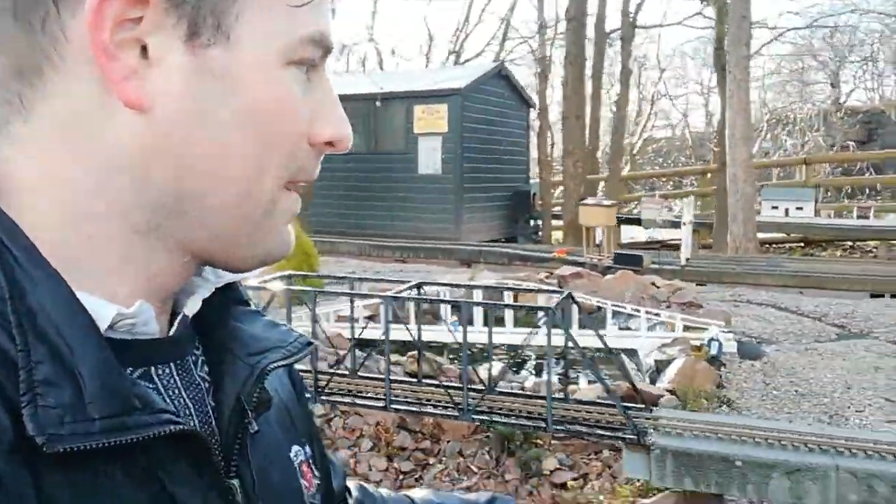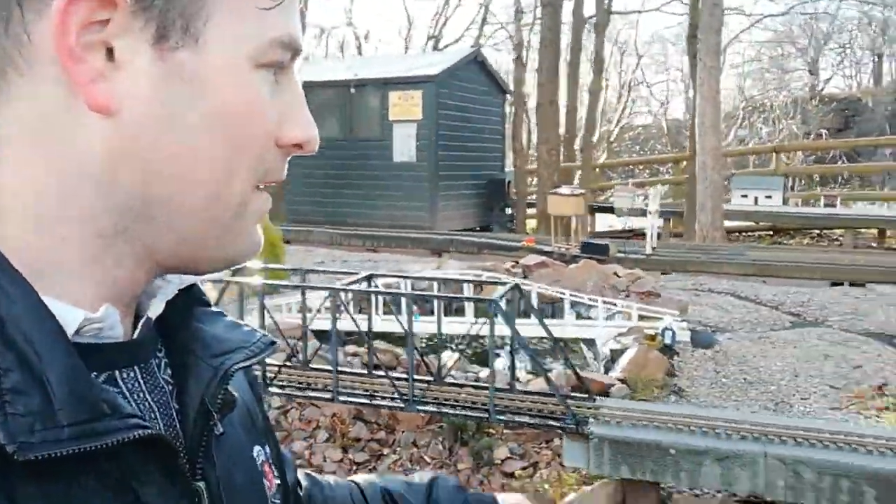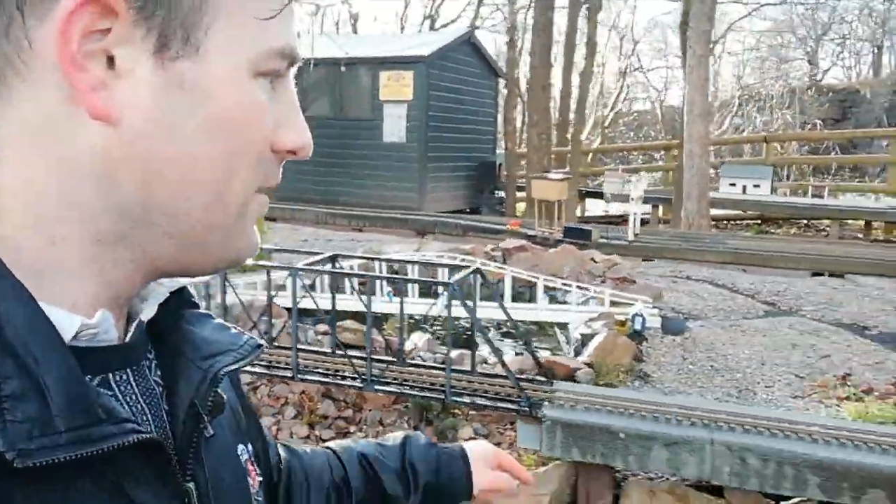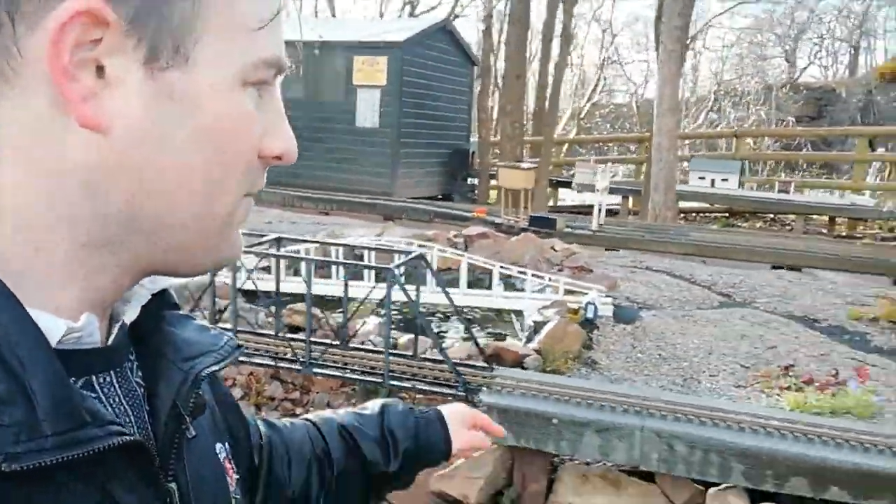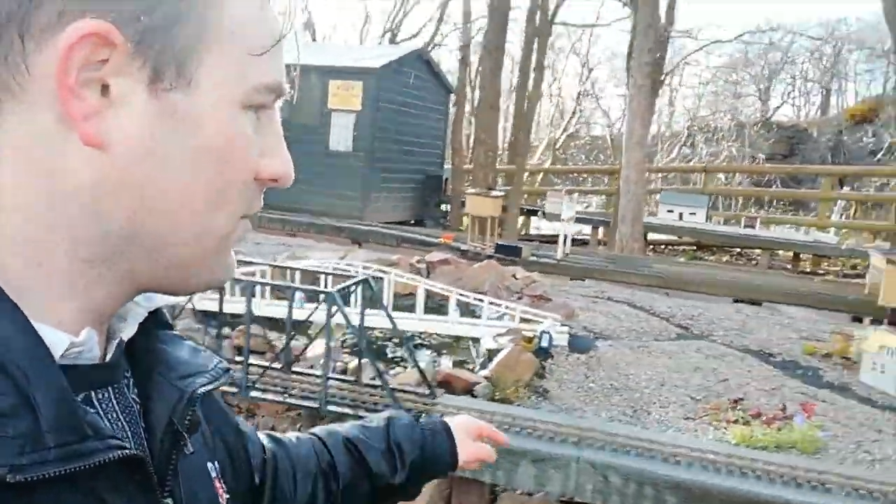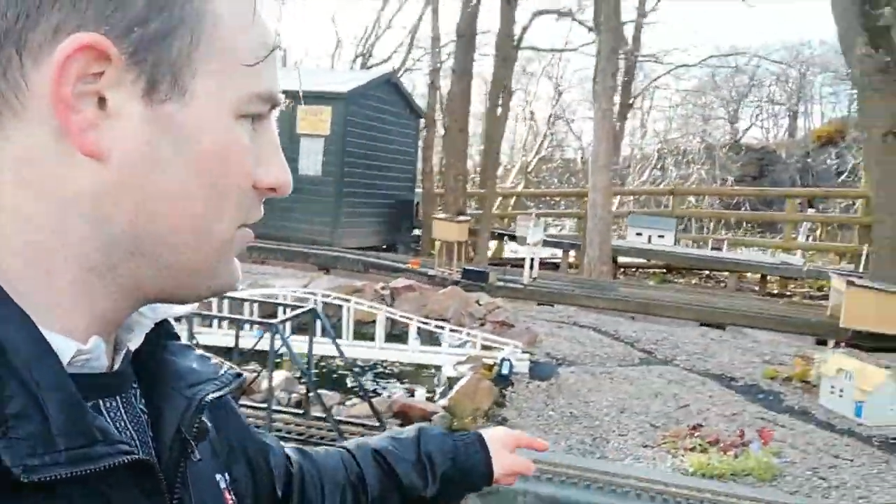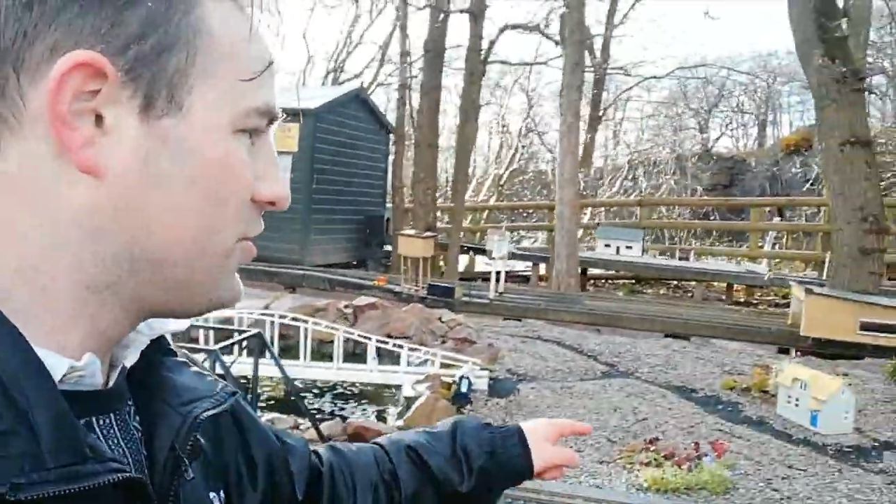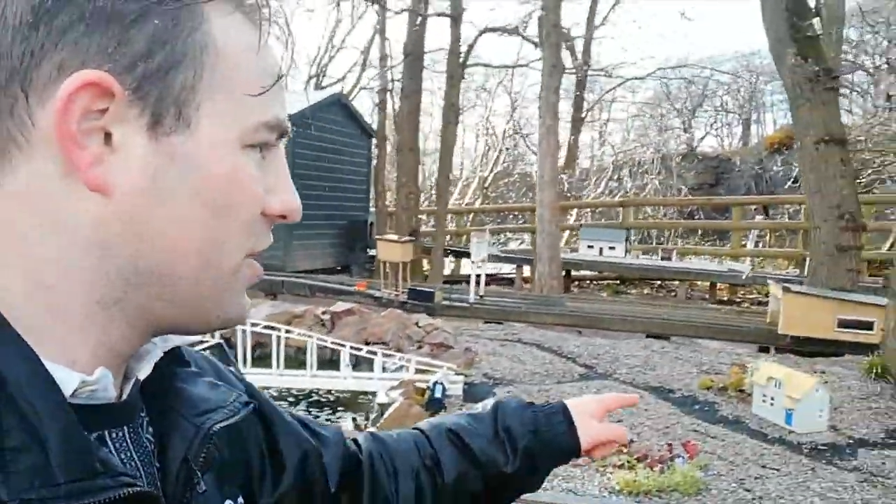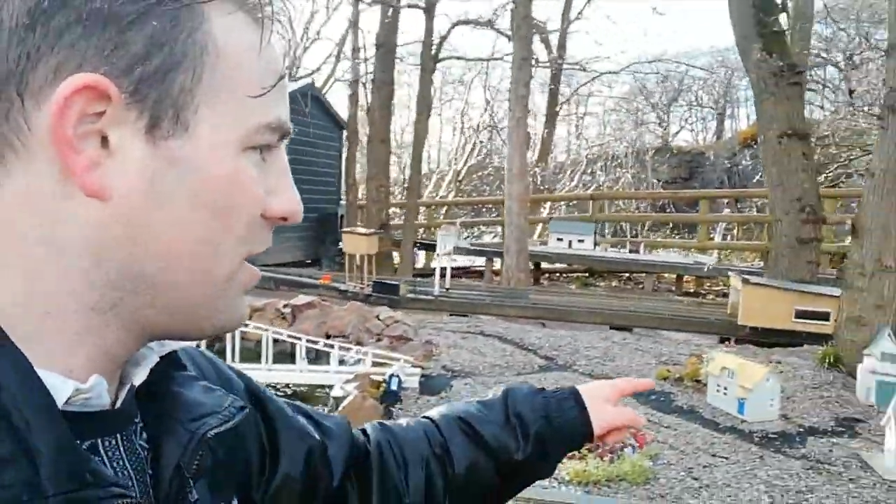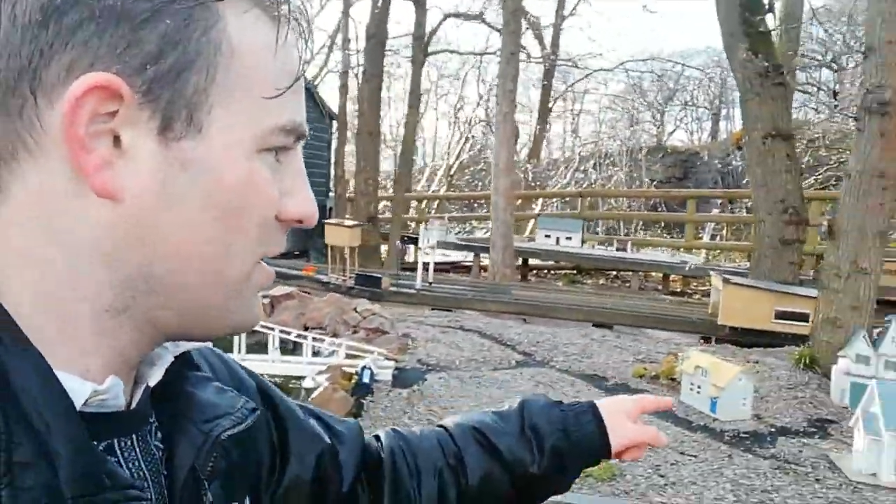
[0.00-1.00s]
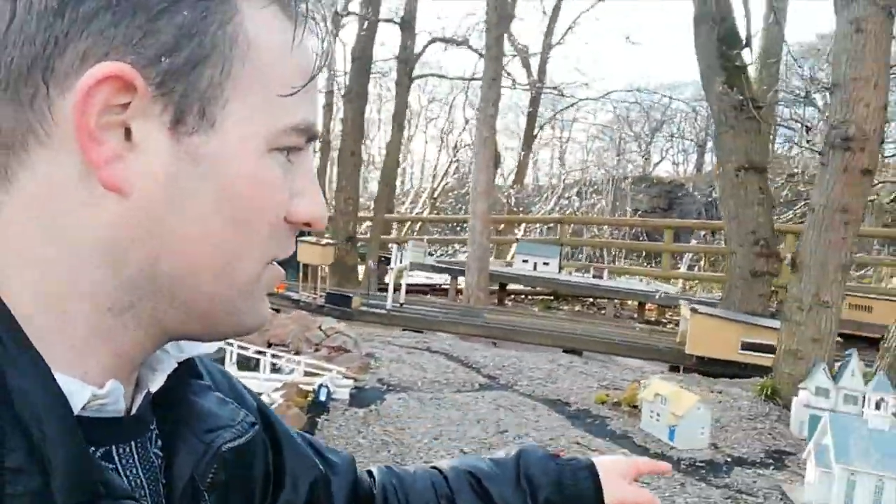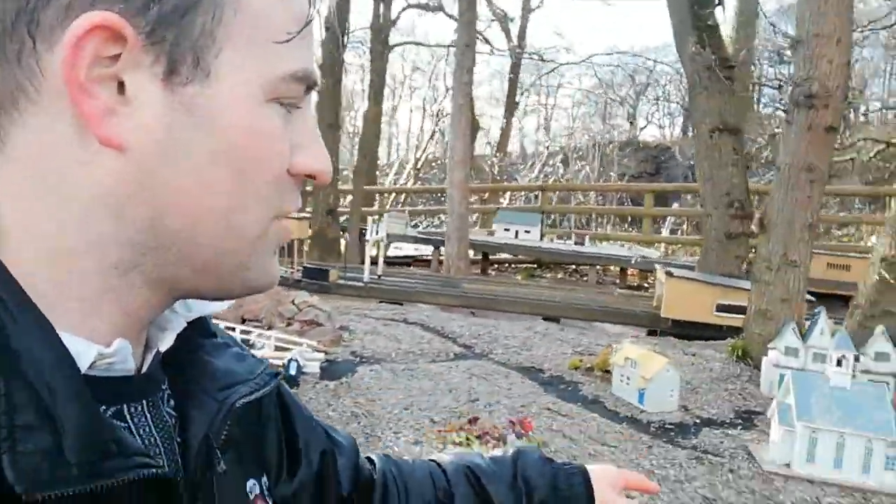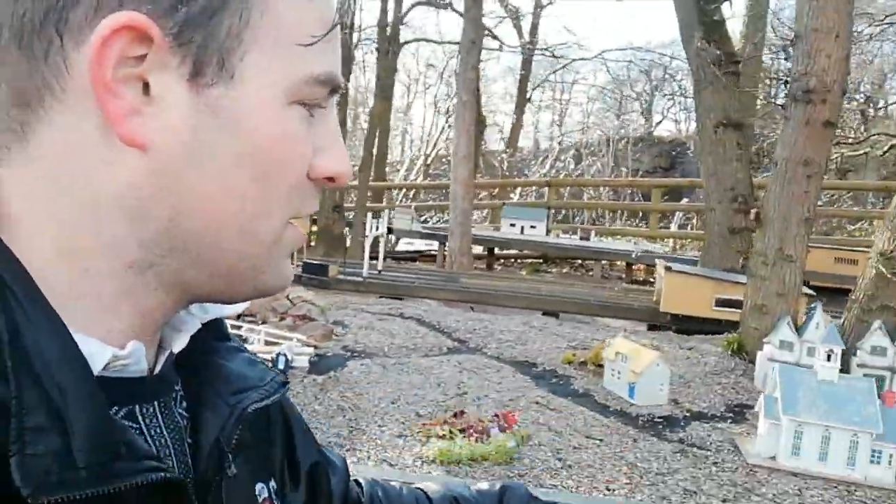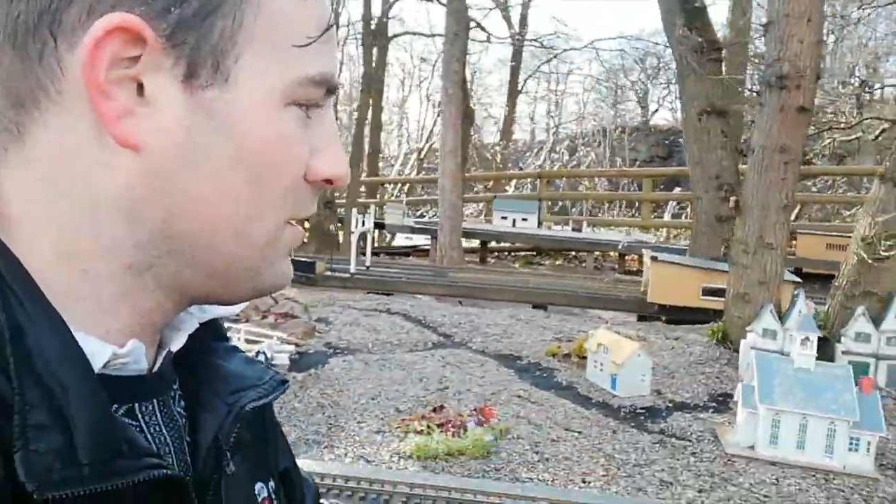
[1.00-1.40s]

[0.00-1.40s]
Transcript: and you've got a church.